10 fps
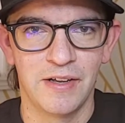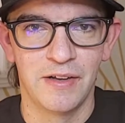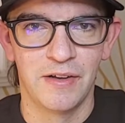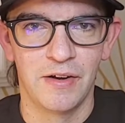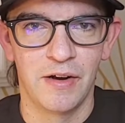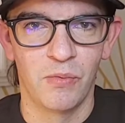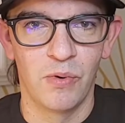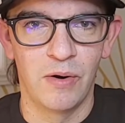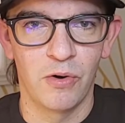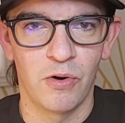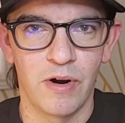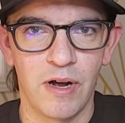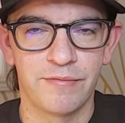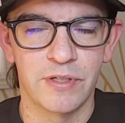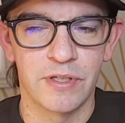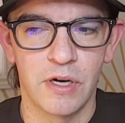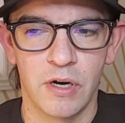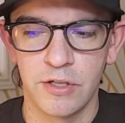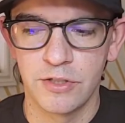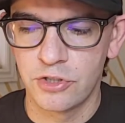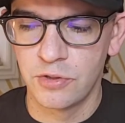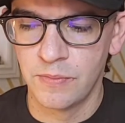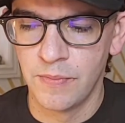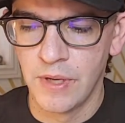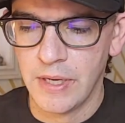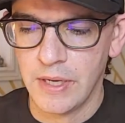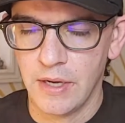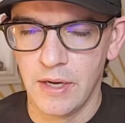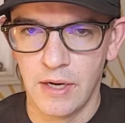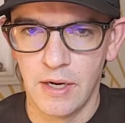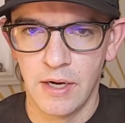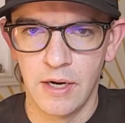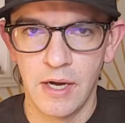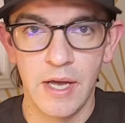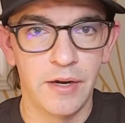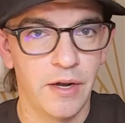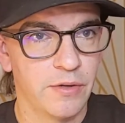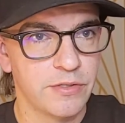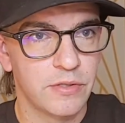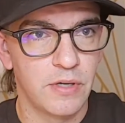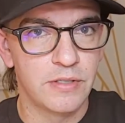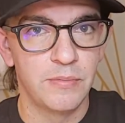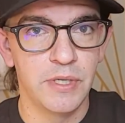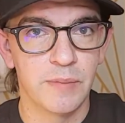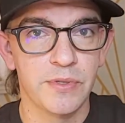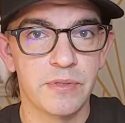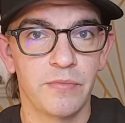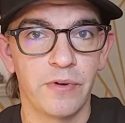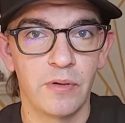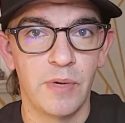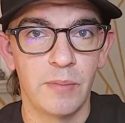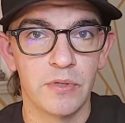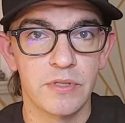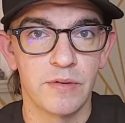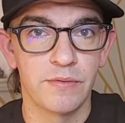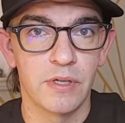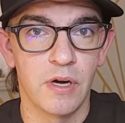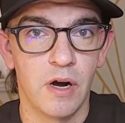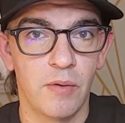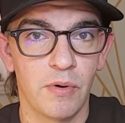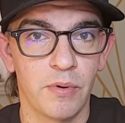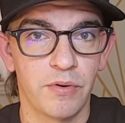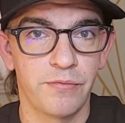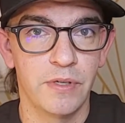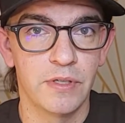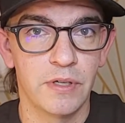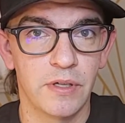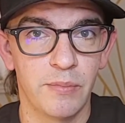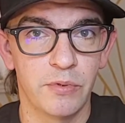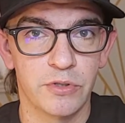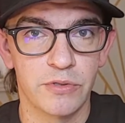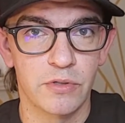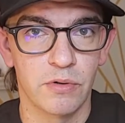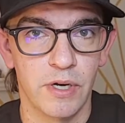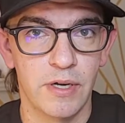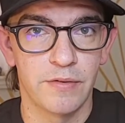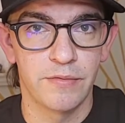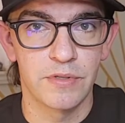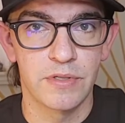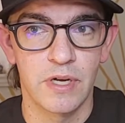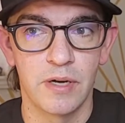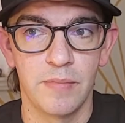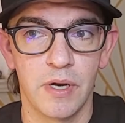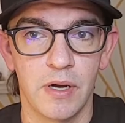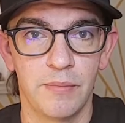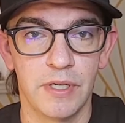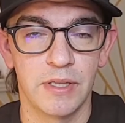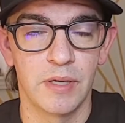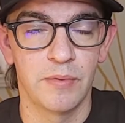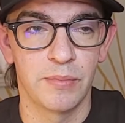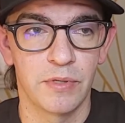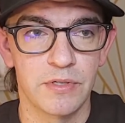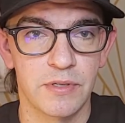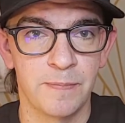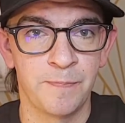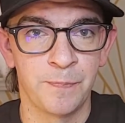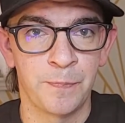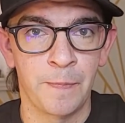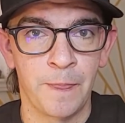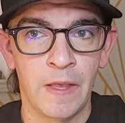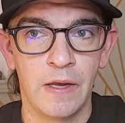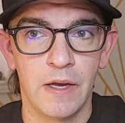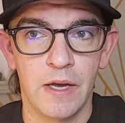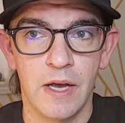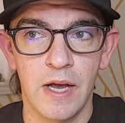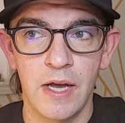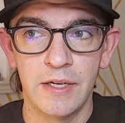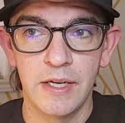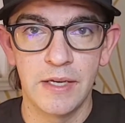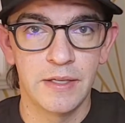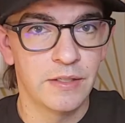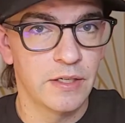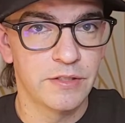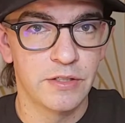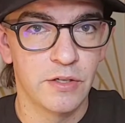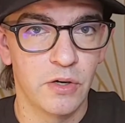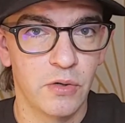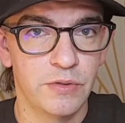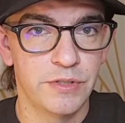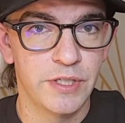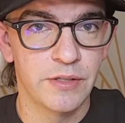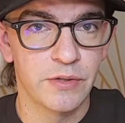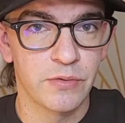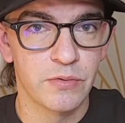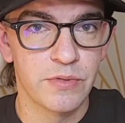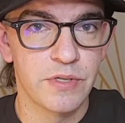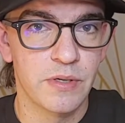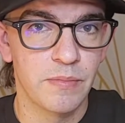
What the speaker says: well-crafted costume. And I also got to meet up with some fellow members of the Comic Book Fiend Club, which was great. First time meeting them in person. And yeah, and got to go digging through some